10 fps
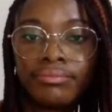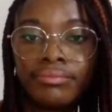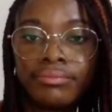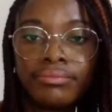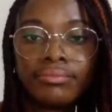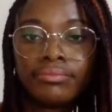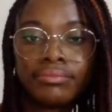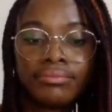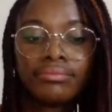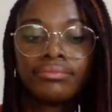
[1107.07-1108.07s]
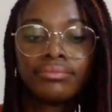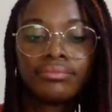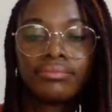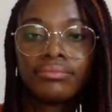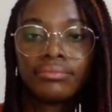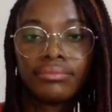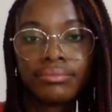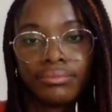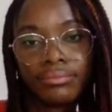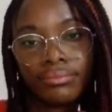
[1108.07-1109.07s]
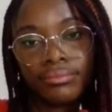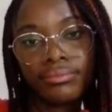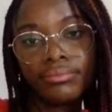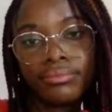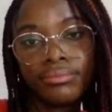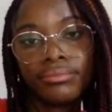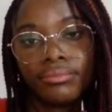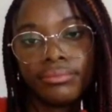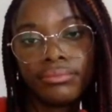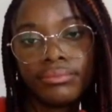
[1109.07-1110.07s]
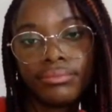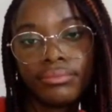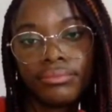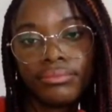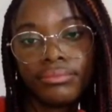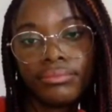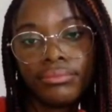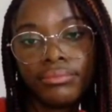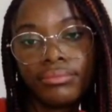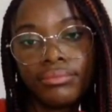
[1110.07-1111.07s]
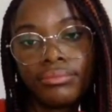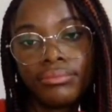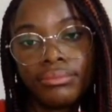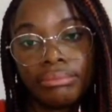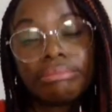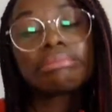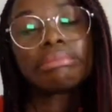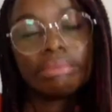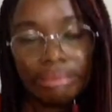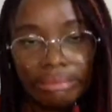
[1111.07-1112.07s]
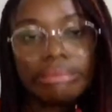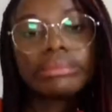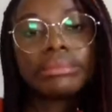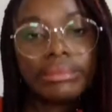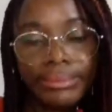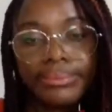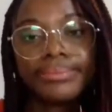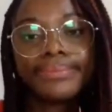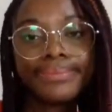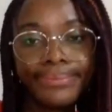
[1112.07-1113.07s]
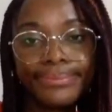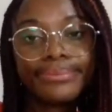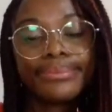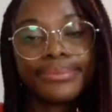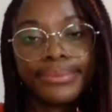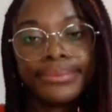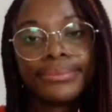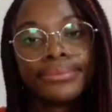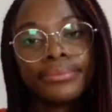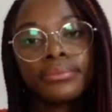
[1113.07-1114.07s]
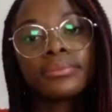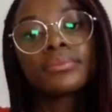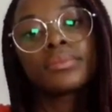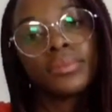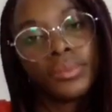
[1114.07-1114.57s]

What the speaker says: (not speaking)